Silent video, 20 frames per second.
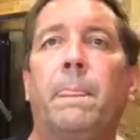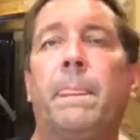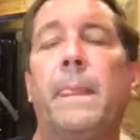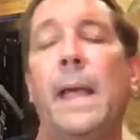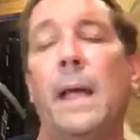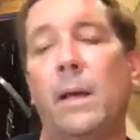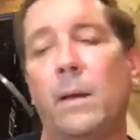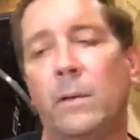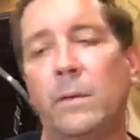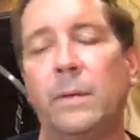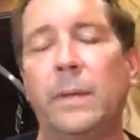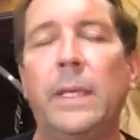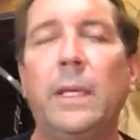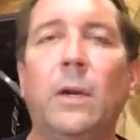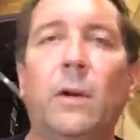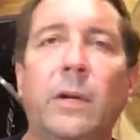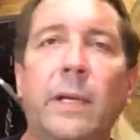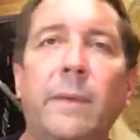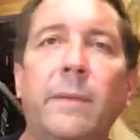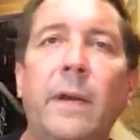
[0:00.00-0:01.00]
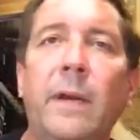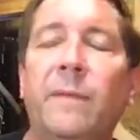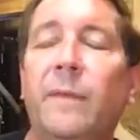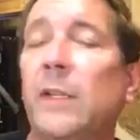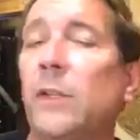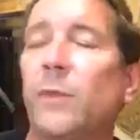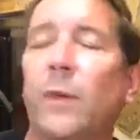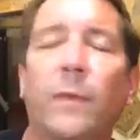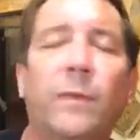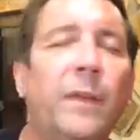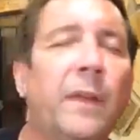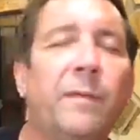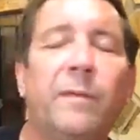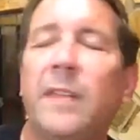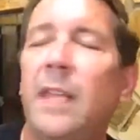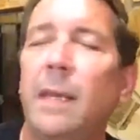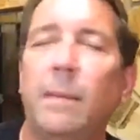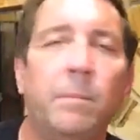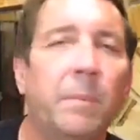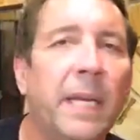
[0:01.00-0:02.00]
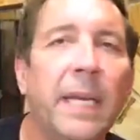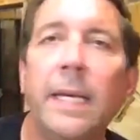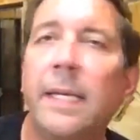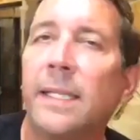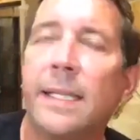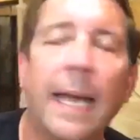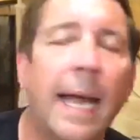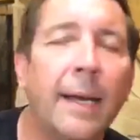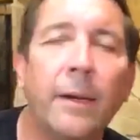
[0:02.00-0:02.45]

Now, you know, even if it's for 15 minutes,